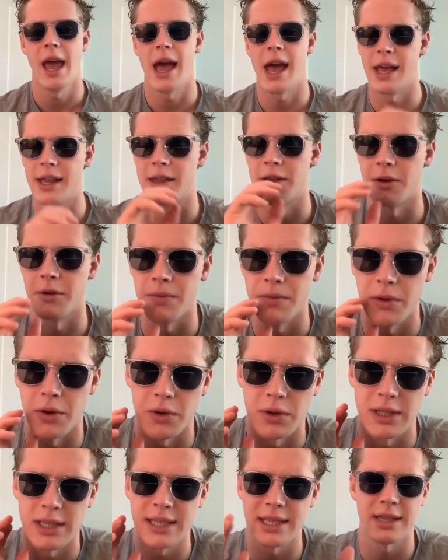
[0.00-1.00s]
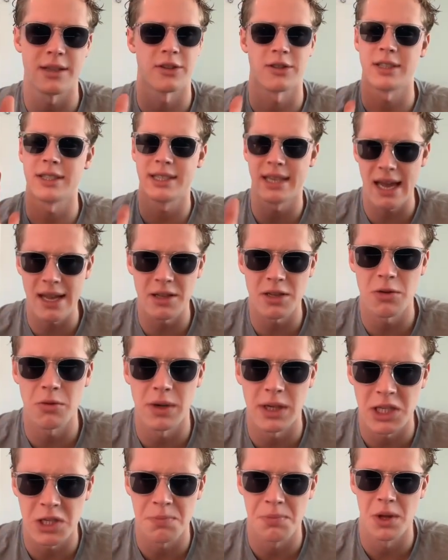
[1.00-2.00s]
And they're set to
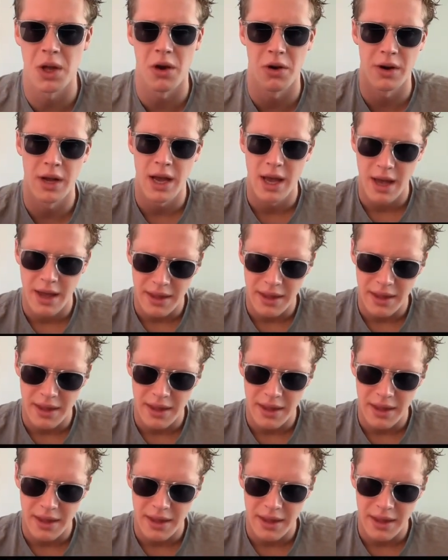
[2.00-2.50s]
explode.